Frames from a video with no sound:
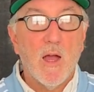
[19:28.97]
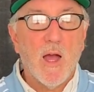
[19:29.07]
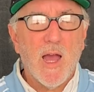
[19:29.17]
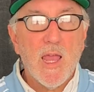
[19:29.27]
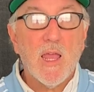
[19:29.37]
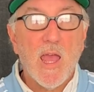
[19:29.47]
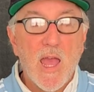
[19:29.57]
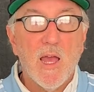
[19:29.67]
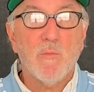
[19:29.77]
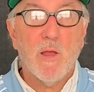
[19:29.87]
I
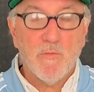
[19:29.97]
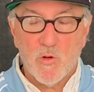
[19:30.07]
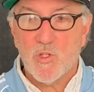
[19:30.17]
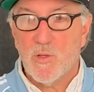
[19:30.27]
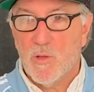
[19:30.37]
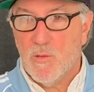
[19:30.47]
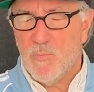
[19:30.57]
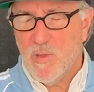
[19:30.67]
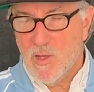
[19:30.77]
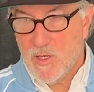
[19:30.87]
had my first
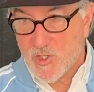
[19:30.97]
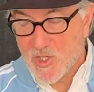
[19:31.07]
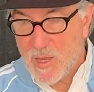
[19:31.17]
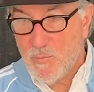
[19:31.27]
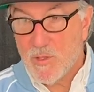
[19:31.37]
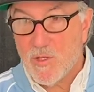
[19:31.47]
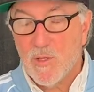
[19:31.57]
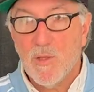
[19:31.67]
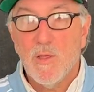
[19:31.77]
assignment